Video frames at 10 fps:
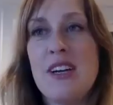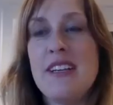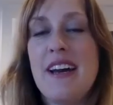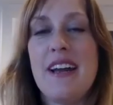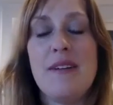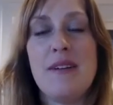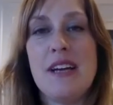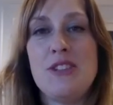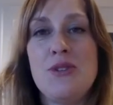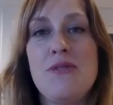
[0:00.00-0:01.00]
on, yeah, and
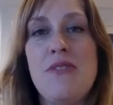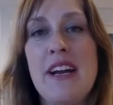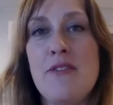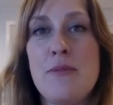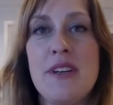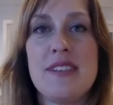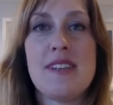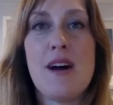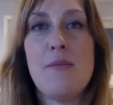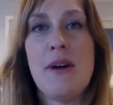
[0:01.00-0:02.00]
I do invite everybody to
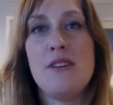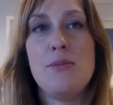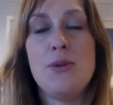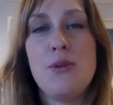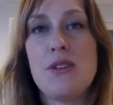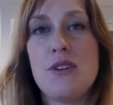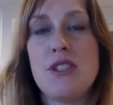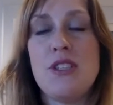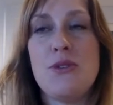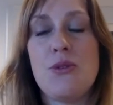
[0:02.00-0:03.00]
stop by the booth
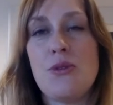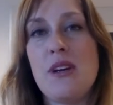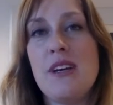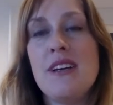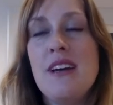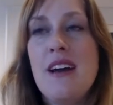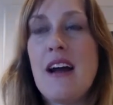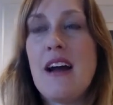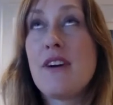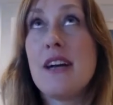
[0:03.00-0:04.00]
1303.
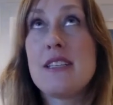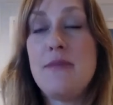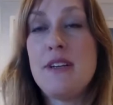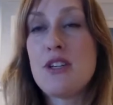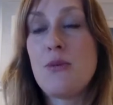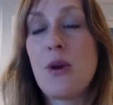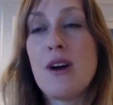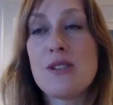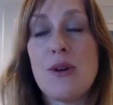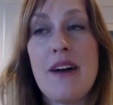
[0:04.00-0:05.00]
I forgot to mention we're
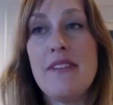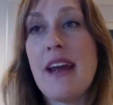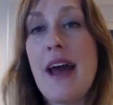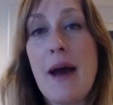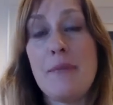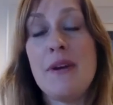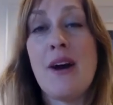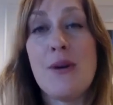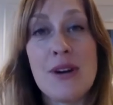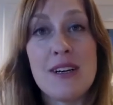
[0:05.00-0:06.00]
also having a happy
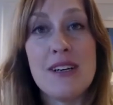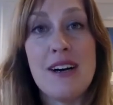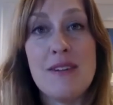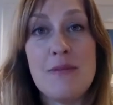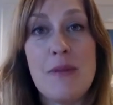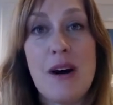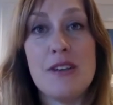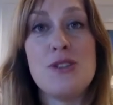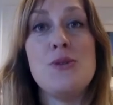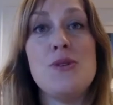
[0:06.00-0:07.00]
hour
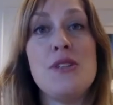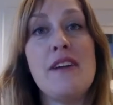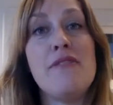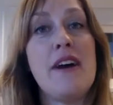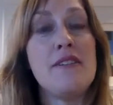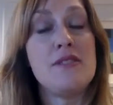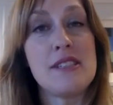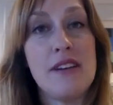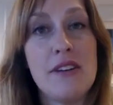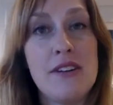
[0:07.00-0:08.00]
on Tuesday, 5 to
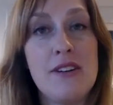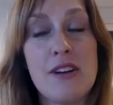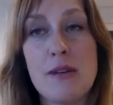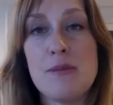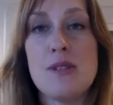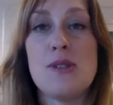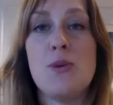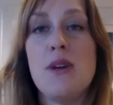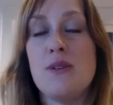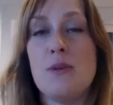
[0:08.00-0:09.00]
7 in our Gibson
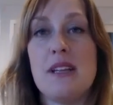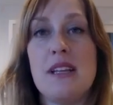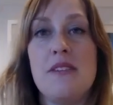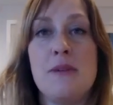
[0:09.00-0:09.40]
suite, and we'd love